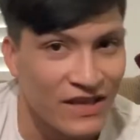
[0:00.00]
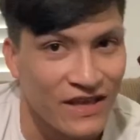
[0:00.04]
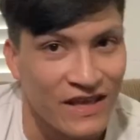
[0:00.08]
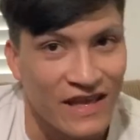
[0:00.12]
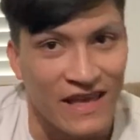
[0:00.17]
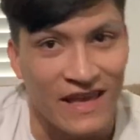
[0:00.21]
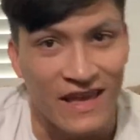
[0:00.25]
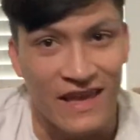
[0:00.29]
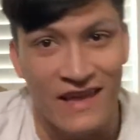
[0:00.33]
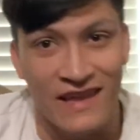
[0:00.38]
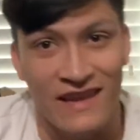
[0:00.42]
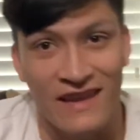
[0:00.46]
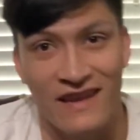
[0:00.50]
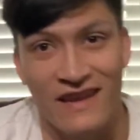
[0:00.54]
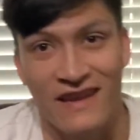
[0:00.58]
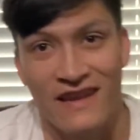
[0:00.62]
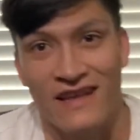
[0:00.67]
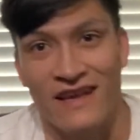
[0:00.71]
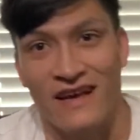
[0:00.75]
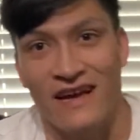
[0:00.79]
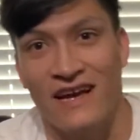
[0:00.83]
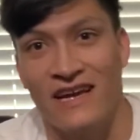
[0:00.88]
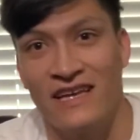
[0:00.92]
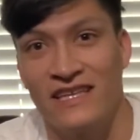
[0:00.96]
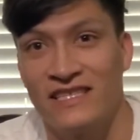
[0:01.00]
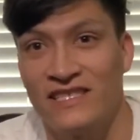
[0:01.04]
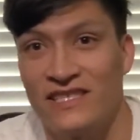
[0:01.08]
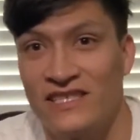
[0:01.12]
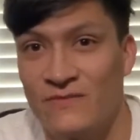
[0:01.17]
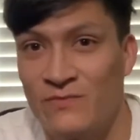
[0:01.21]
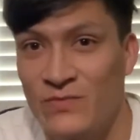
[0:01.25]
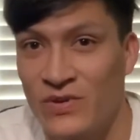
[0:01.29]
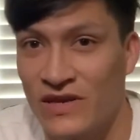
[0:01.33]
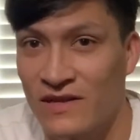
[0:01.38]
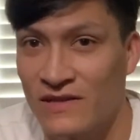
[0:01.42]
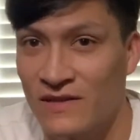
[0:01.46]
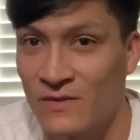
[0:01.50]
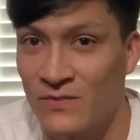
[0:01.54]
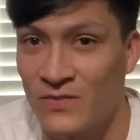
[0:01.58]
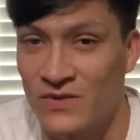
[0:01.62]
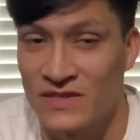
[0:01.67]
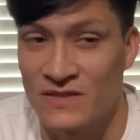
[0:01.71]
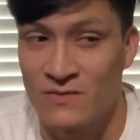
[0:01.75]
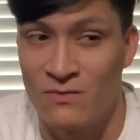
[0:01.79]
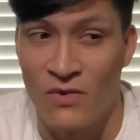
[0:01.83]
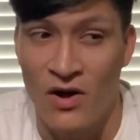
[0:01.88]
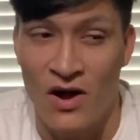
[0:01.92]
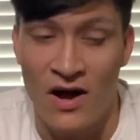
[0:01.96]
And I just picked up a
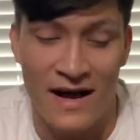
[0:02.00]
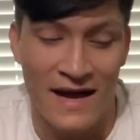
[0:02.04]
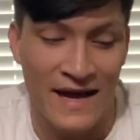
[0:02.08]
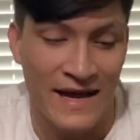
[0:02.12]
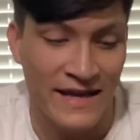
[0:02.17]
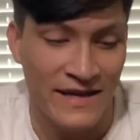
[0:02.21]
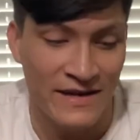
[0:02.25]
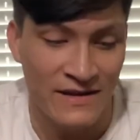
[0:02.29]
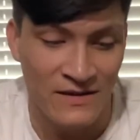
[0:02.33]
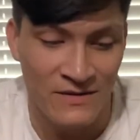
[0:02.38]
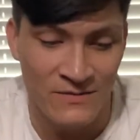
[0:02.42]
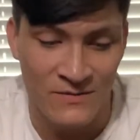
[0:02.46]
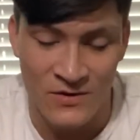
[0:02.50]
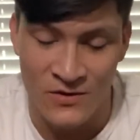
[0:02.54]
small item,